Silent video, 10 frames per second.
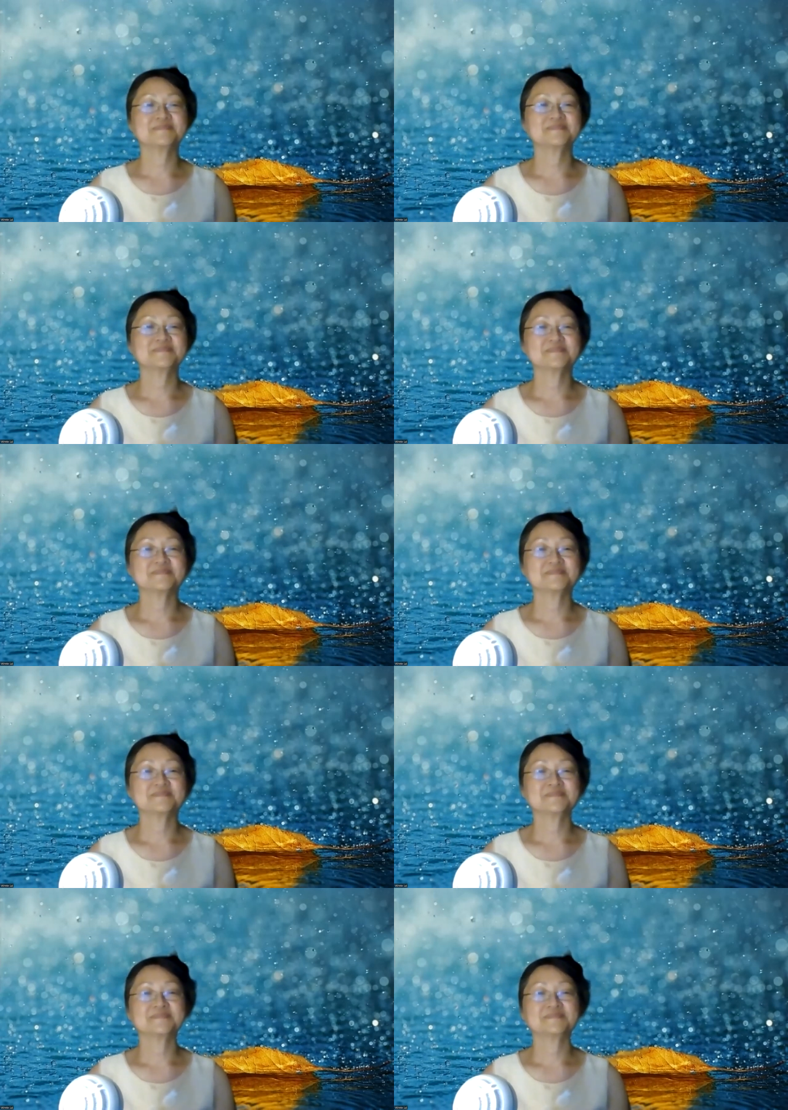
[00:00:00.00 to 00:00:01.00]

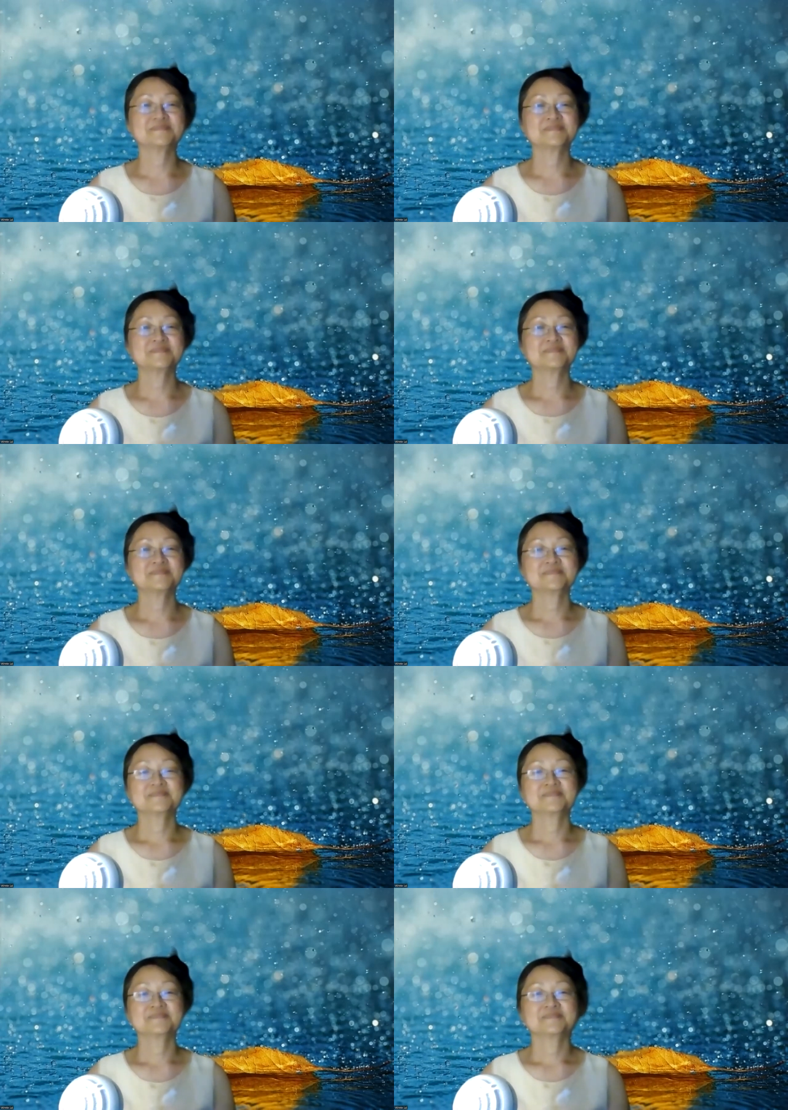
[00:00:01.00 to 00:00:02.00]

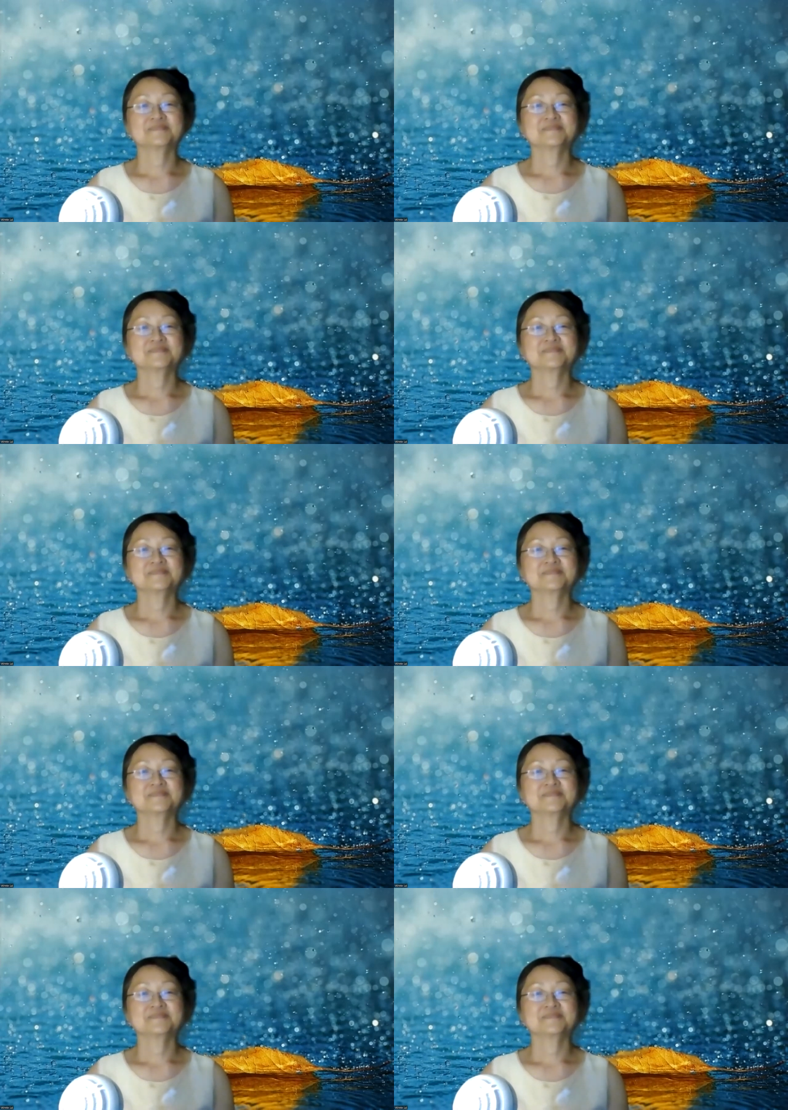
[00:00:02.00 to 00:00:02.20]
Nobody speaks.